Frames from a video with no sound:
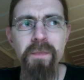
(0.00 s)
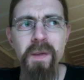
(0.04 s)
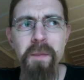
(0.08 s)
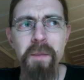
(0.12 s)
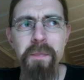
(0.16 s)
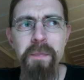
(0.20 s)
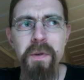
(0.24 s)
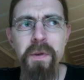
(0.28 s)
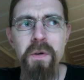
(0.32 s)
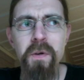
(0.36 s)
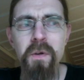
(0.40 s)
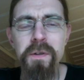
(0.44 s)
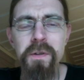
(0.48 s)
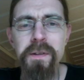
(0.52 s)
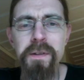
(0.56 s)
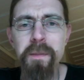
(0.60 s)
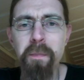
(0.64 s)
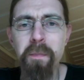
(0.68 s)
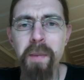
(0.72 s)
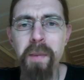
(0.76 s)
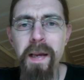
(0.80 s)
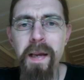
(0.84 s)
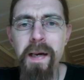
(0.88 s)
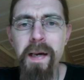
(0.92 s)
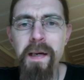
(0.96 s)
because the
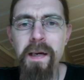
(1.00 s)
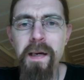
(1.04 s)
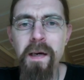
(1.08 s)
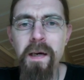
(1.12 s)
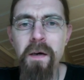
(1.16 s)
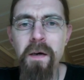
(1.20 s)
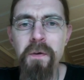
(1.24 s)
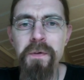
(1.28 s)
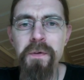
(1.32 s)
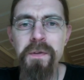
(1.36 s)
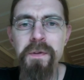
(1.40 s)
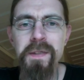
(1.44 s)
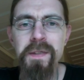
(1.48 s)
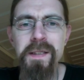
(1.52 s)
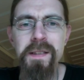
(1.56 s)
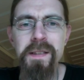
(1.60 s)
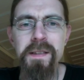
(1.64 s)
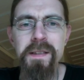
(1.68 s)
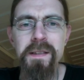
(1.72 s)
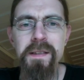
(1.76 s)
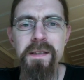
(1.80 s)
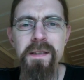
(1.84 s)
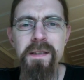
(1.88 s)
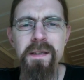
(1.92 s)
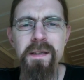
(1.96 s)
blackout
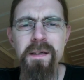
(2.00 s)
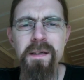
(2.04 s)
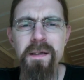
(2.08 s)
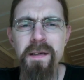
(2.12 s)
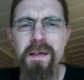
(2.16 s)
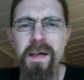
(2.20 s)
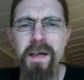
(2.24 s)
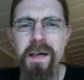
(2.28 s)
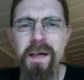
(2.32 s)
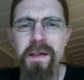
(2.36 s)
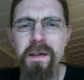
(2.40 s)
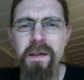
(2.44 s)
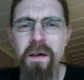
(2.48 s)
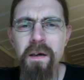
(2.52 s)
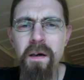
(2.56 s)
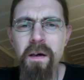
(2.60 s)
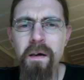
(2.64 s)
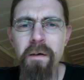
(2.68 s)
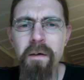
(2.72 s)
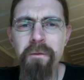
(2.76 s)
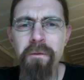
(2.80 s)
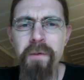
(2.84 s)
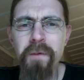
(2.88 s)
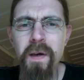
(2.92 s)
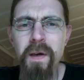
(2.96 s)
is kind
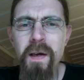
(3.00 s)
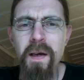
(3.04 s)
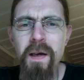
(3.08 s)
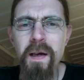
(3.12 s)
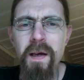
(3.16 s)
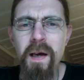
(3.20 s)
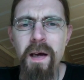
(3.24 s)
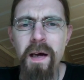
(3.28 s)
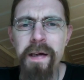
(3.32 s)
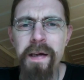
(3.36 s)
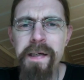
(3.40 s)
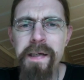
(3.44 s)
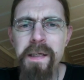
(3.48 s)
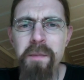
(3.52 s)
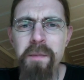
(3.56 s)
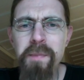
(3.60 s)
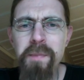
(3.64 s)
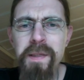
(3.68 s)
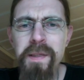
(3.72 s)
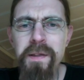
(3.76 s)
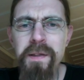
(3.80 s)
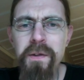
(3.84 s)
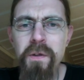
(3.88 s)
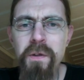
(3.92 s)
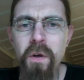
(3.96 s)
of a little
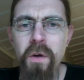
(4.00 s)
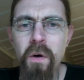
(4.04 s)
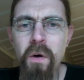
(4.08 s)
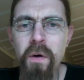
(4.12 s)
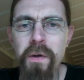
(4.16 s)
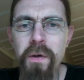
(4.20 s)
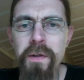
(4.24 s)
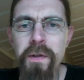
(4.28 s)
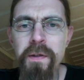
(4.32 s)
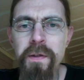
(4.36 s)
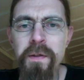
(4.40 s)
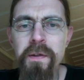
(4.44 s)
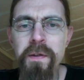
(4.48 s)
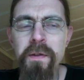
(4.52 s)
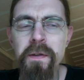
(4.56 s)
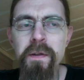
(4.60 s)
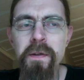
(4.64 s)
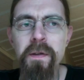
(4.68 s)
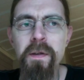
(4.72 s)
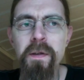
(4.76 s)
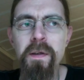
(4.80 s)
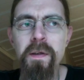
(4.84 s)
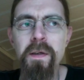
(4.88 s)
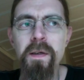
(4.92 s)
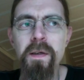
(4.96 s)
bit darker,
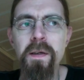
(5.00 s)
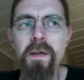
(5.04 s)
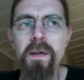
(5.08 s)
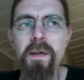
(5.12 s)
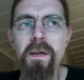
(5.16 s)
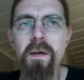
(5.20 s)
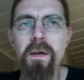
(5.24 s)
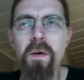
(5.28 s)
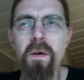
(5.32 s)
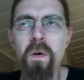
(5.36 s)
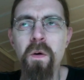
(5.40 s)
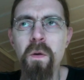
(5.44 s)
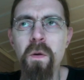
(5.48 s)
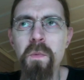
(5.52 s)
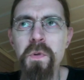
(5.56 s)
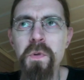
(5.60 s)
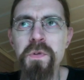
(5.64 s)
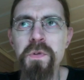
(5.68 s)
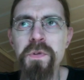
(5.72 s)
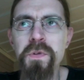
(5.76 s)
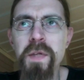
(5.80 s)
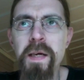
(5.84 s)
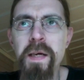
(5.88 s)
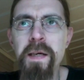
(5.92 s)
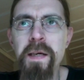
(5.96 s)

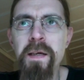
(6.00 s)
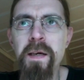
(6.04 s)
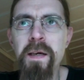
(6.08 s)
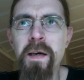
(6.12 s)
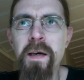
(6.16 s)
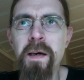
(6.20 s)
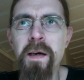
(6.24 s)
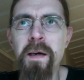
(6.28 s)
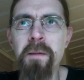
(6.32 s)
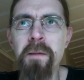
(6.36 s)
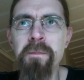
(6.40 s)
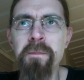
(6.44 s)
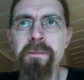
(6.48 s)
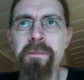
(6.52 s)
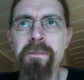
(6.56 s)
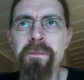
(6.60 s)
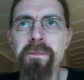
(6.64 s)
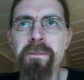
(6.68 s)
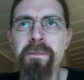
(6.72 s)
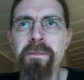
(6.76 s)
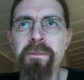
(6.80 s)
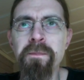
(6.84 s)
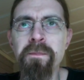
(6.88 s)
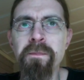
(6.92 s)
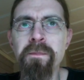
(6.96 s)
almost like a
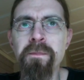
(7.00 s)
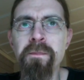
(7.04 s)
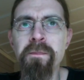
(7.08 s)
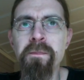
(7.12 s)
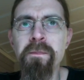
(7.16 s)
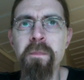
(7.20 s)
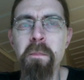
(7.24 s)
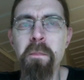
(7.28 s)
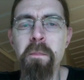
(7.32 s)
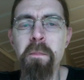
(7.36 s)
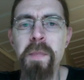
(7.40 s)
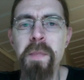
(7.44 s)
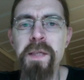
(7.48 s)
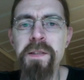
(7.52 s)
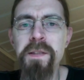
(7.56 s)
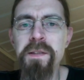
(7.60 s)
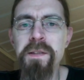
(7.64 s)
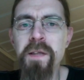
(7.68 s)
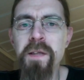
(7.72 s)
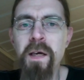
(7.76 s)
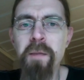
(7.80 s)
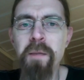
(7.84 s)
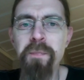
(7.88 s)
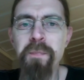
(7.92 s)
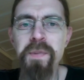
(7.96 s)

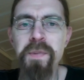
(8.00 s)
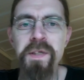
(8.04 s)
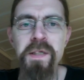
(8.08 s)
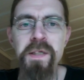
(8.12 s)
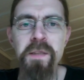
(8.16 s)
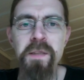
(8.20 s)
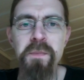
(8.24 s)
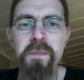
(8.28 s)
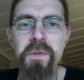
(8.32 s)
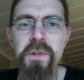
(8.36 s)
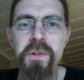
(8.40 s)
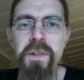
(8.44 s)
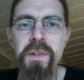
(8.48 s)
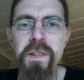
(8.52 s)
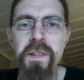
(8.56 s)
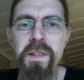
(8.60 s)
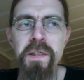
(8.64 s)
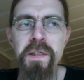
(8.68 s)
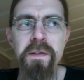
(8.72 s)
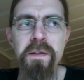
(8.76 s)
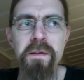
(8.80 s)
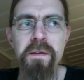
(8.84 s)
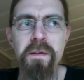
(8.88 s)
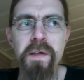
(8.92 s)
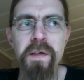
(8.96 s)
messed up
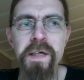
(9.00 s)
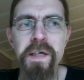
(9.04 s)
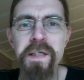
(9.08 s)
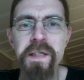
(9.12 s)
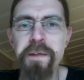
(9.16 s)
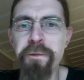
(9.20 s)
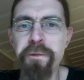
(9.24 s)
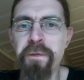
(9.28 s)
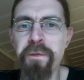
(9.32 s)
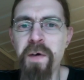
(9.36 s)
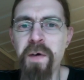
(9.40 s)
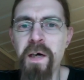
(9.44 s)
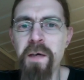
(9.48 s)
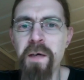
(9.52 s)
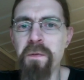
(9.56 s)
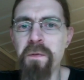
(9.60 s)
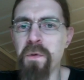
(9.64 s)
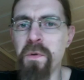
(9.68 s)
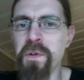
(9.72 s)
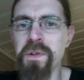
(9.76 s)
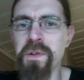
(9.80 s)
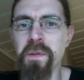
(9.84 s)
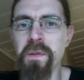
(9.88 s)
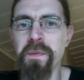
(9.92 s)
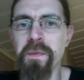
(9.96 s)
EMG 85
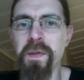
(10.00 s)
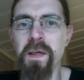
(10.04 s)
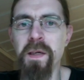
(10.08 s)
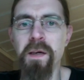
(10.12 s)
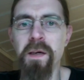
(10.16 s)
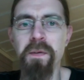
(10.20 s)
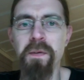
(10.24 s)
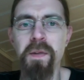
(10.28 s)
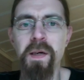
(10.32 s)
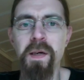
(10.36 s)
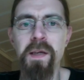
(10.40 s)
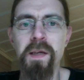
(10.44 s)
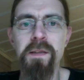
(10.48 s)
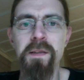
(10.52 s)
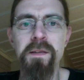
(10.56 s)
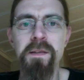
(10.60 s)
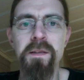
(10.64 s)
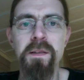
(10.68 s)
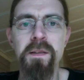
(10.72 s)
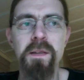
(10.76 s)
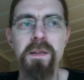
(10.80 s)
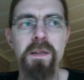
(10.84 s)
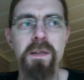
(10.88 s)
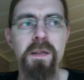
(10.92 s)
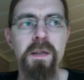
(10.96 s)
something like that.
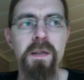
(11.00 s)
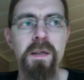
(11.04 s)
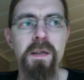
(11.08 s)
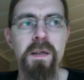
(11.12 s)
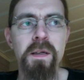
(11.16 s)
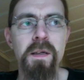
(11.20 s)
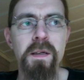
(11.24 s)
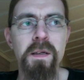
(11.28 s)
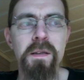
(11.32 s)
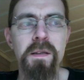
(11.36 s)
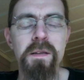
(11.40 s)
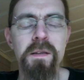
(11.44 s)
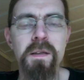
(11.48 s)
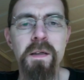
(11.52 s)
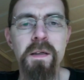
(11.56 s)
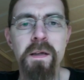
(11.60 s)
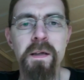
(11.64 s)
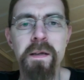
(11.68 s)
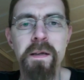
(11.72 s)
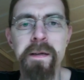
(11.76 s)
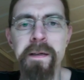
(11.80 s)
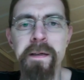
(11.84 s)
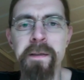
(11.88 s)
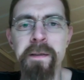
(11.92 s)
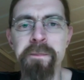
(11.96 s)

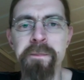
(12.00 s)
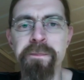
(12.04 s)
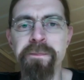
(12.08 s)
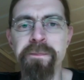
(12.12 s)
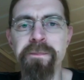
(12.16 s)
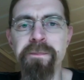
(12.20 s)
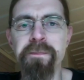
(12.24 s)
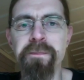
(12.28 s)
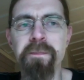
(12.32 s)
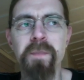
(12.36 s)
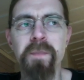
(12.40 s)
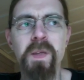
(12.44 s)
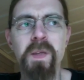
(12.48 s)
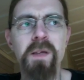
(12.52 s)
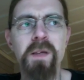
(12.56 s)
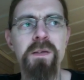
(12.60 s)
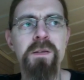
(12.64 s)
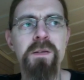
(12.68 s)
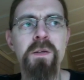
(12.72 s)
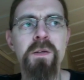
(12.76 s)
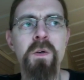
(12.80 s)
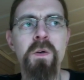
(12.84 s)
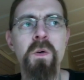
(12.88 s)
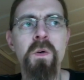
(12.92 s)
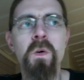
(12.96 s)
Um,
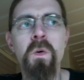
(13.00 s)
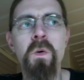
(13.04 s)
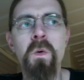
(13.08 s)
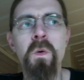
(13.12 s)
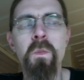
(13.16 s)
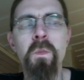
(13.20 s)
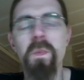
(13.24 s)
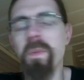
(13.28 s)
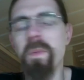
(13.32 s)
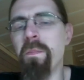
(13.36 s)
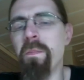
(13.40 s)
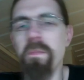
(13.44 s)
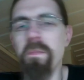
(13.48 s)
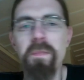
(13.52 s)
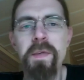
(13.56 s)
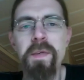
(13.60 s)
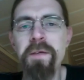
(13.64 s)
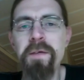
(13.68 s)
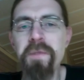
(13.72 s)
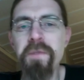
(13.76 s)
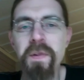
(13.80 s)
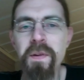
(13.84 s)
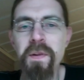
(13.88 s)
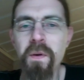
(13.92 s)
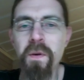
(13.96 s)
so
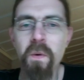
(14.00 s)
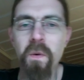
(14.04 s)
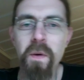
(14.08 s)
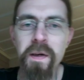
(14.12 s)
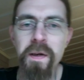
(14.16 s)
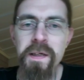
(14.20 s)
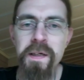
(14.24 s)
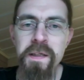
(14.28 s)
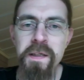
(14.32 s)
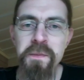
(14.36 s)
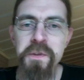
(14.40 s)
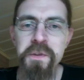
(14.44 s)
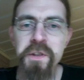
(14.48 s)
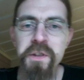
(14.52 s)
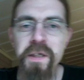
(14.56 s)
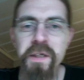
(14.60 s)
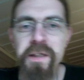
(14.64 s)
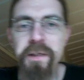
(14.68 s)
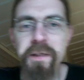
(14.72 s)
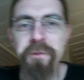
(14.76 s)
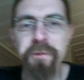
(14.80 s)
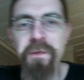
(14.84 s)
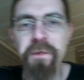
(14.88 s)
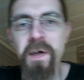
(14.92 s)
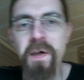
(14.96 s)
even though a EMG
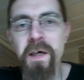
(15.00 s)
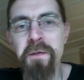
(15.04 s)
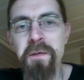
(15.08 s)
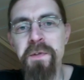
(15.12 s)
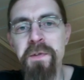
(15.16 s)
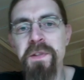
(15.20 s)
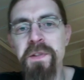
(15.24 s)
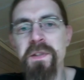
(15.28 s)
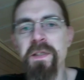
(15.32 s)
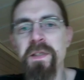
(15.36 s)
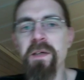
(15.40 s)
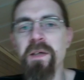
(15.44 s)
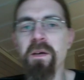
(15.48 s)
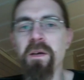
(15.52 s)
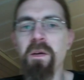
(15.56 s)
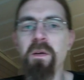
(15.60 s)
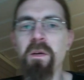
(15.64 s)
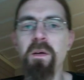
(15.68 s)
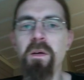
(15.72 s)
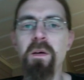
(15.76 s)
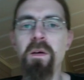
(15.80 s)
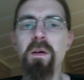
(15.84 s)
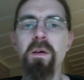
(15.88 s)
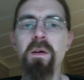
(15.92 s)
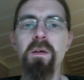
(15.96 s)
85 is
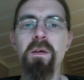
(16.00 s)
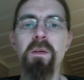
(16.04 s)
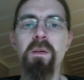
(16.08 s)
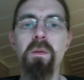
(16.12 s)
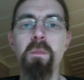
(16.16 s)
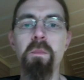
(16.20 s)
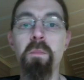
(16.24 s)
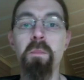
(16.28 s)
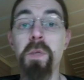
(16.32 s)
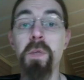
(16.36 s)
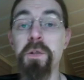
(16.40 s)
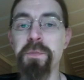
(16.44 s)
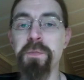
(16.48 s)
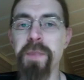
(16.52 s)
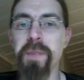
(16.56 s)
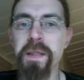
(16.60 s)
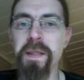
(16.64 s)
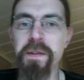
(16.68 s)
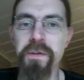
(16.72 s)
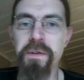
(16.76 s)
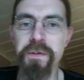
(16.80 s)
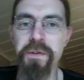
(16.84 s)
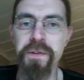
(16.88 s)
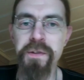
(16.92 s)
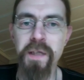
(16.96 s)
still much
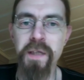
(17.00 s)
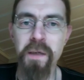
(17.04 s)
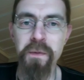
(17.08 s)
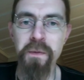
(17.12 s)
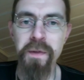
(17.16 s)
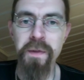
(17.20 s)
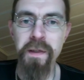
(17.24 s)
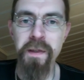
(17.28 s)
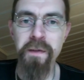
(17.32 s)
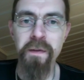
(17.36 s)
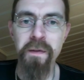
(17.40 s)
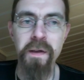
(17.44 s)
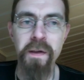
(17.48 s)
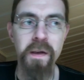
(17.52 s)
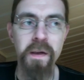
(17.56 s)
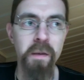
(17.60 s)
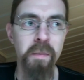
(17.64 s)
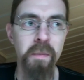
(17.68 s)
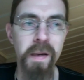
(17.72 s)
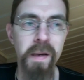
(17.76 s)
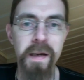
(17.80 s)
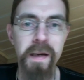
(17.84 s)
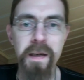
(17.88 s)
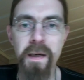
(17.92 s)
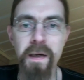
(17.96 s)
better sounding than a
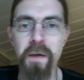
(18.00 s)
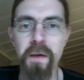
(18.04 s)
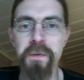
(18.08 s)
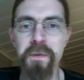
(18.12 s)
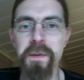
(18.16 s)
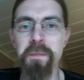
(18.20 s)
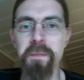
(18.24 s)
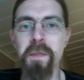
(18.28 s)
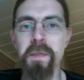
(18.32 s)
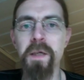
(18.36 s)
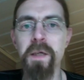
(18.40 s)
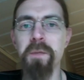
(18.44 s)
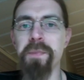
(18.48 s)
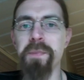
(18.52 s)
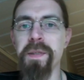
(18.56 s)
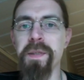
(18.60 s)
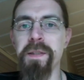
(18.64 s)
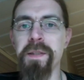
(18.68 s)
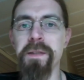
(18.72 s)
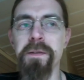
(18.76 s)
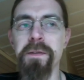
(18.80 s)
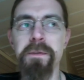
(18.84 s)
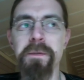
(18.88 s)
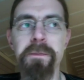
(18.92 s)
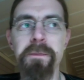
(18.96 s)
blackout in my
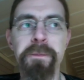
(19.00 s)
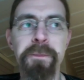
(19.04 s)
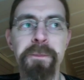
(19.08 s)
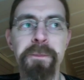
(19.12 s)
opinion.